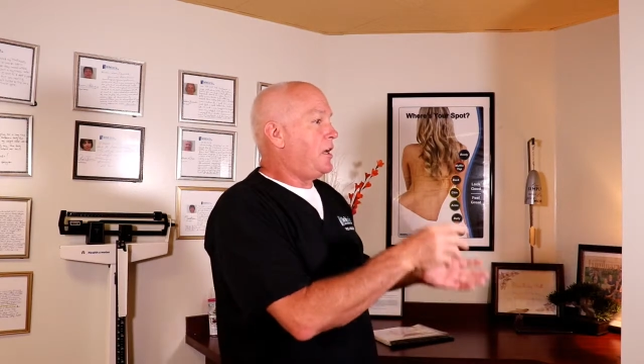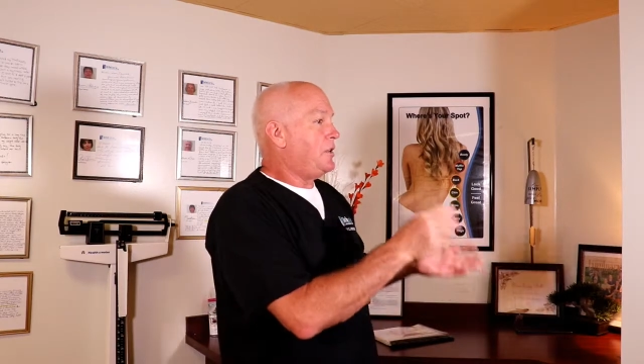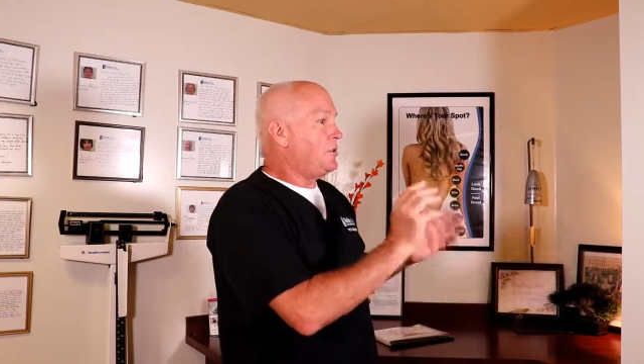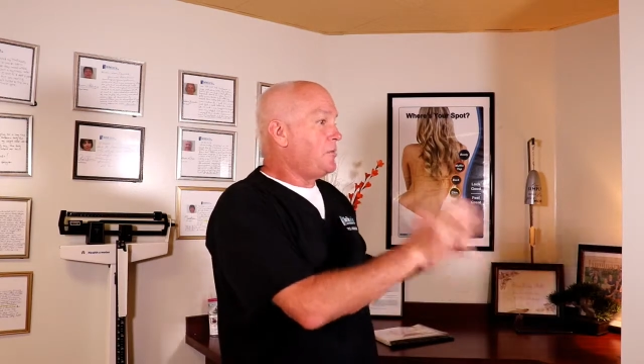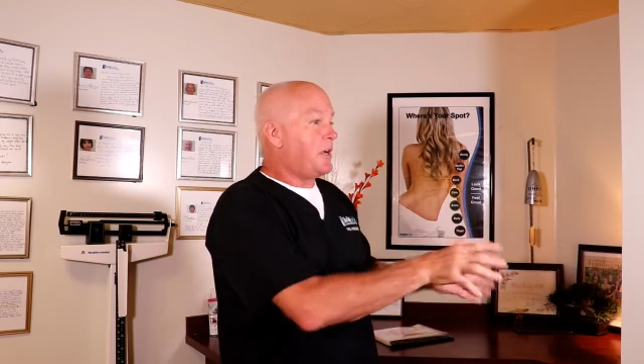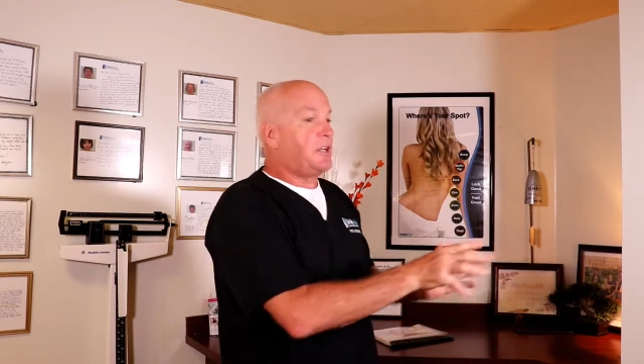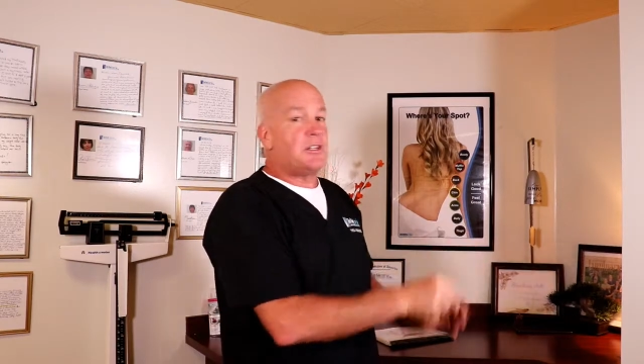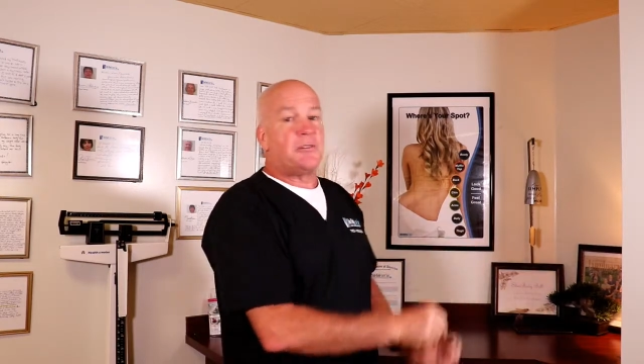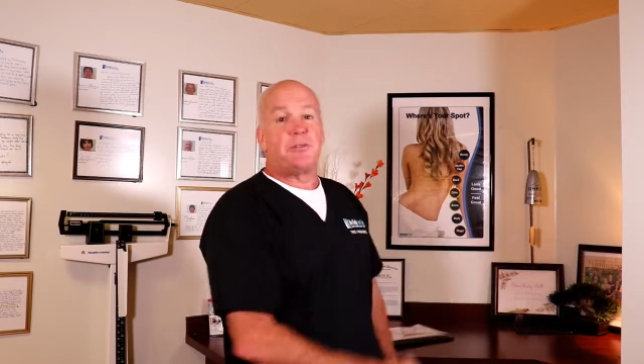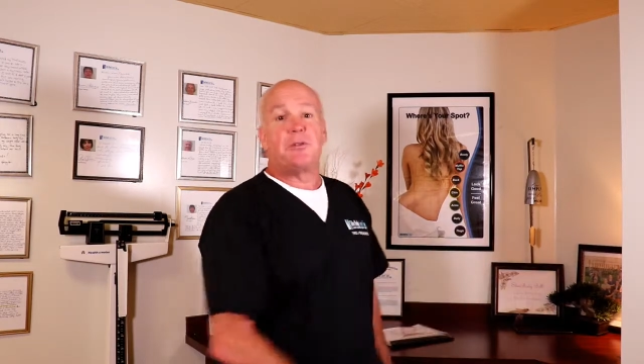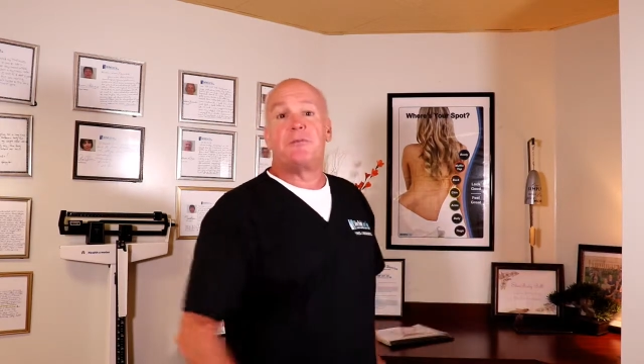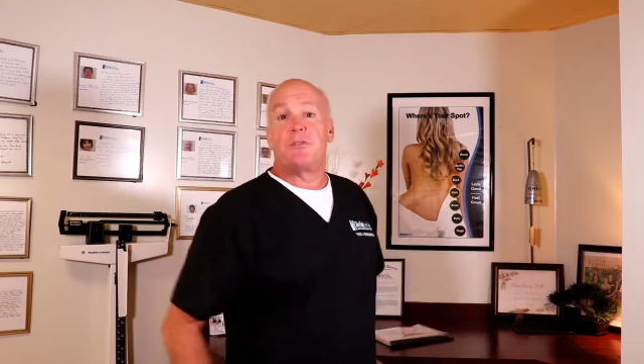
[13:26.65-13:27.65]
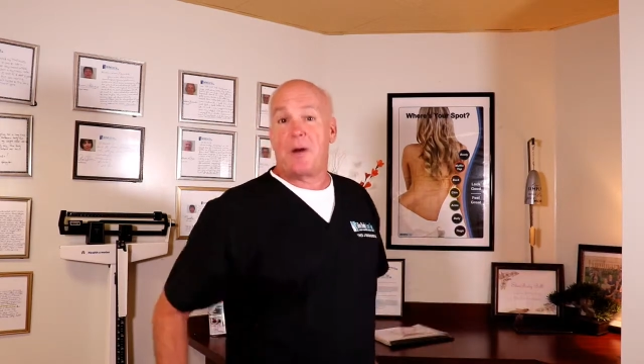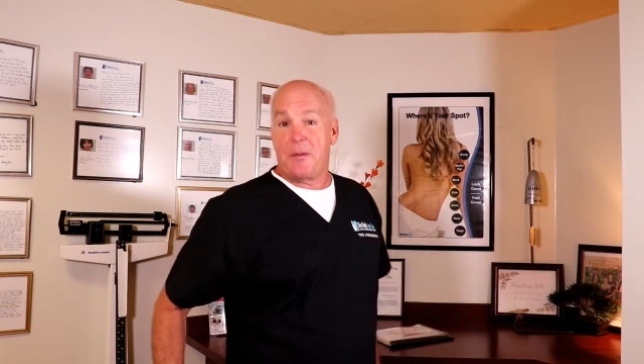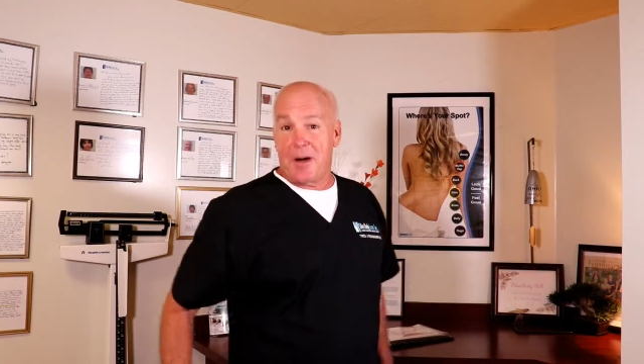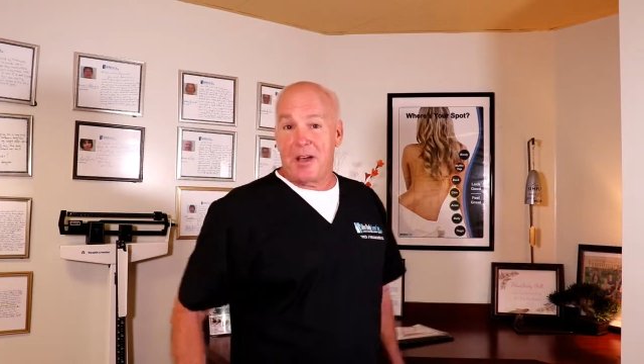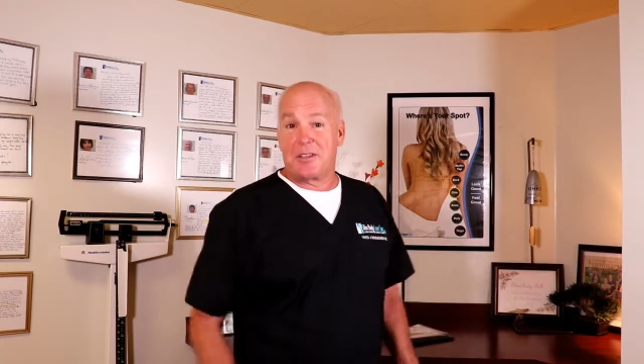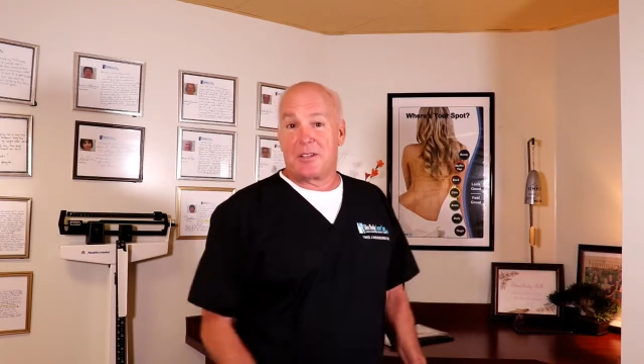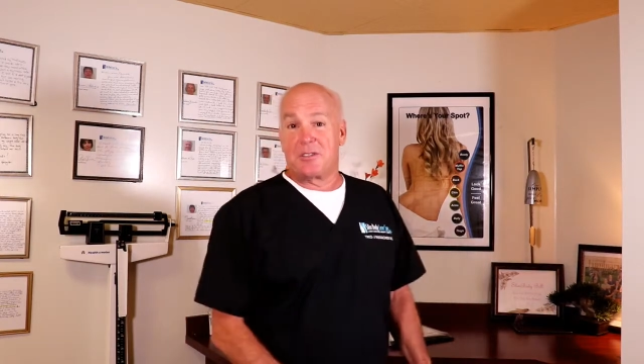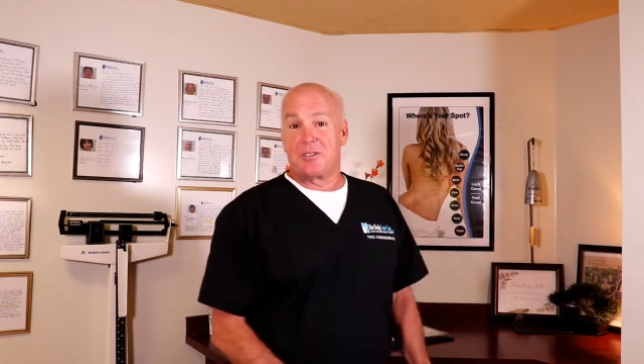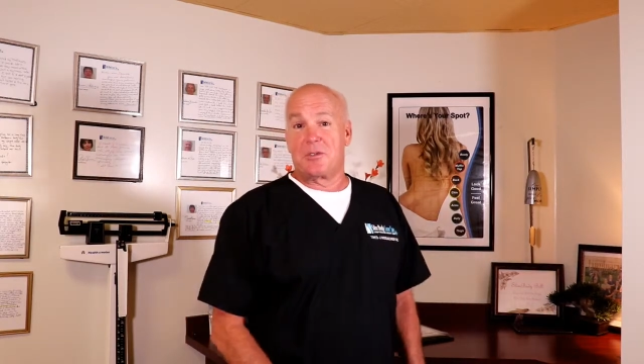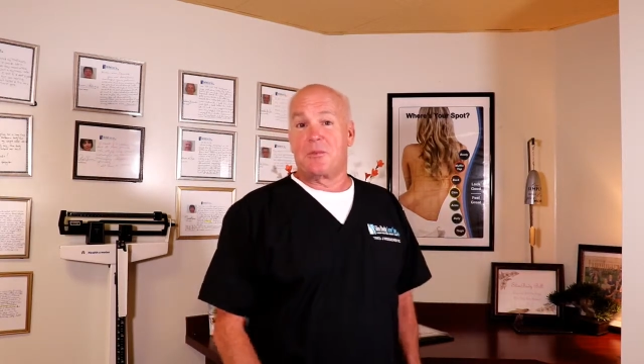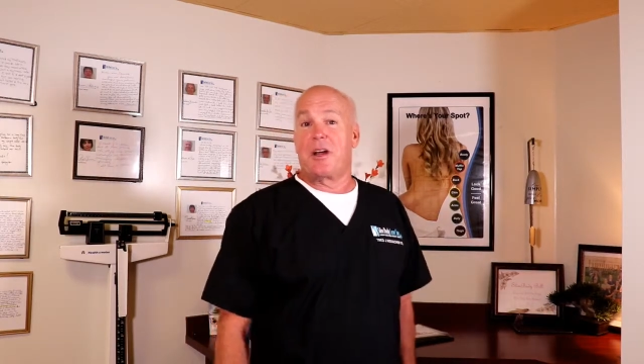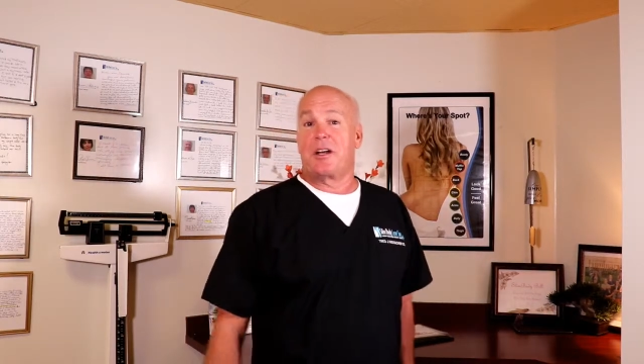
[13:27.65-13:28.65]
You'll make enough room for my bicycle
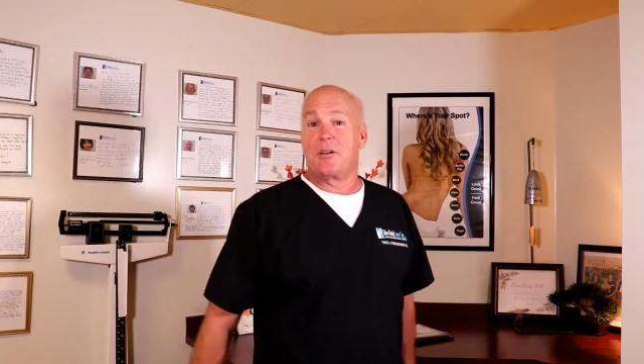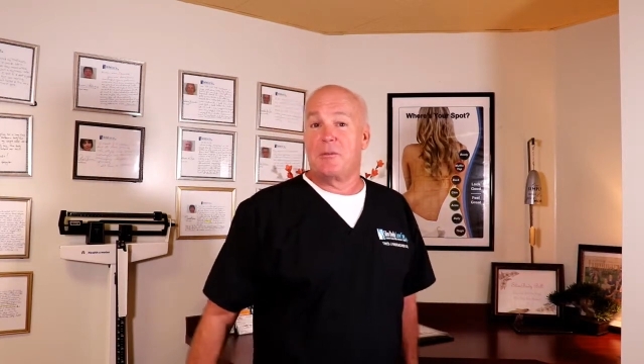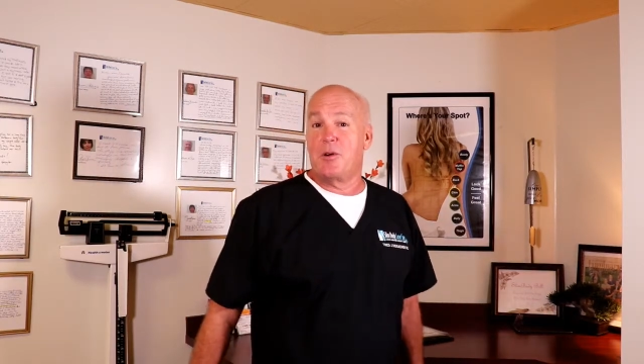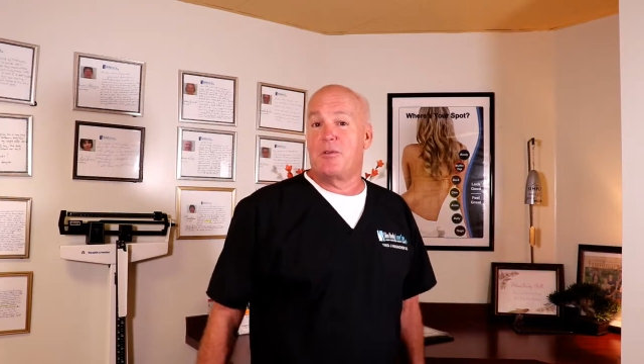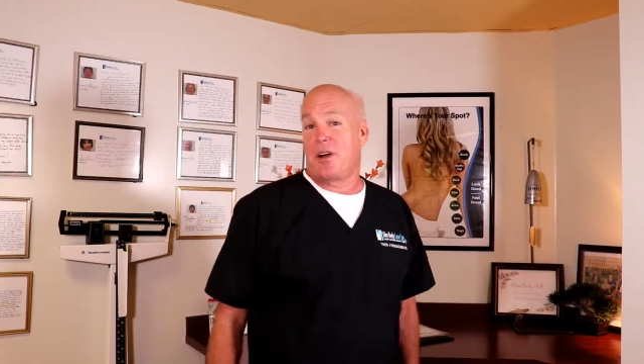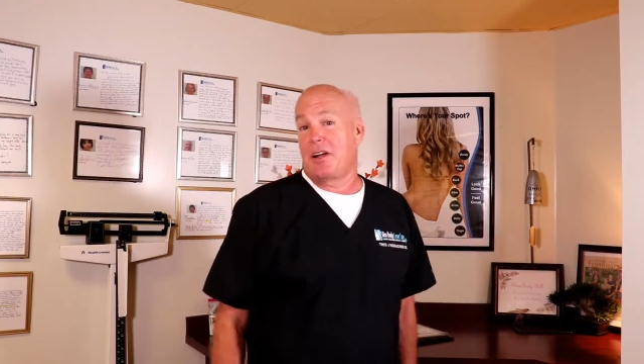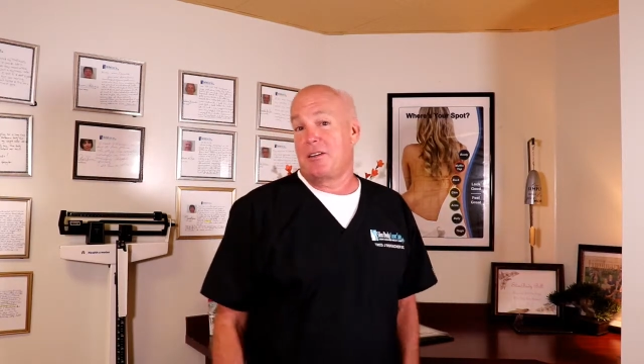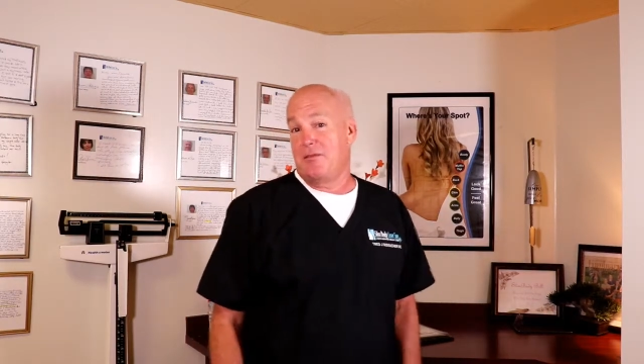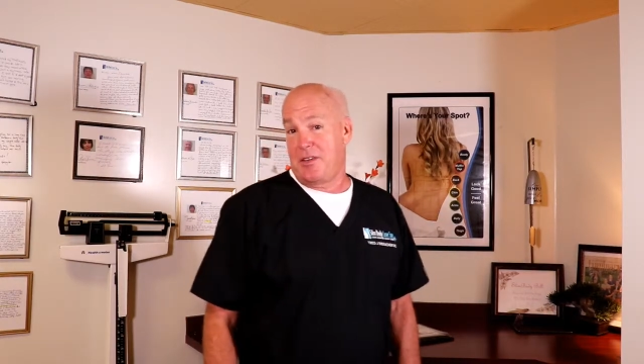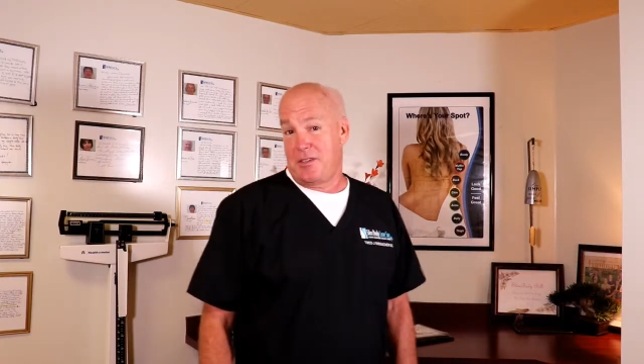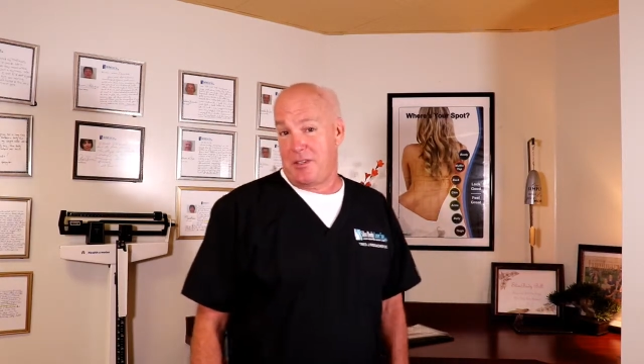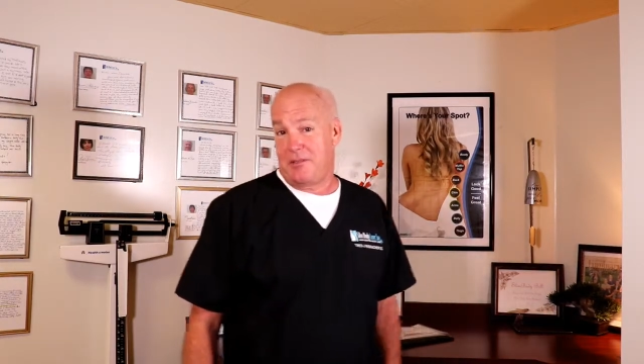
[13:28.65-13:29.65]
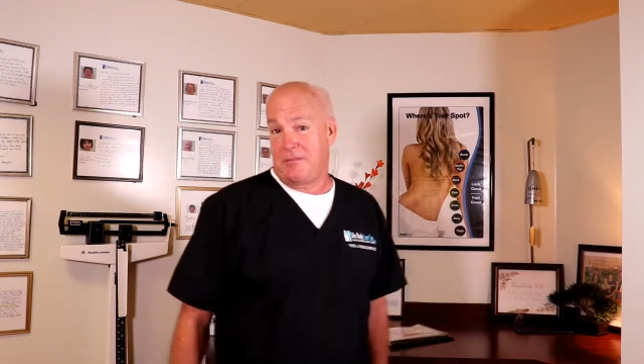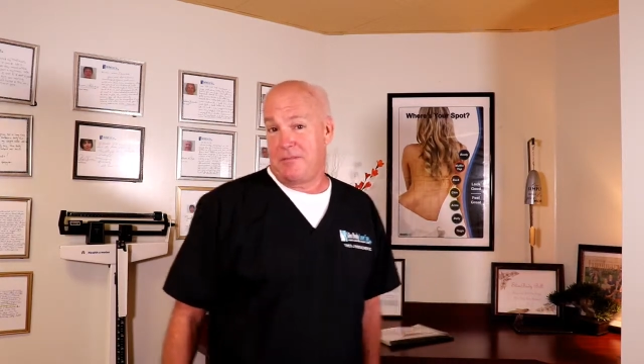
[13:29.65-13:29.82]
so when I come over, I can visit.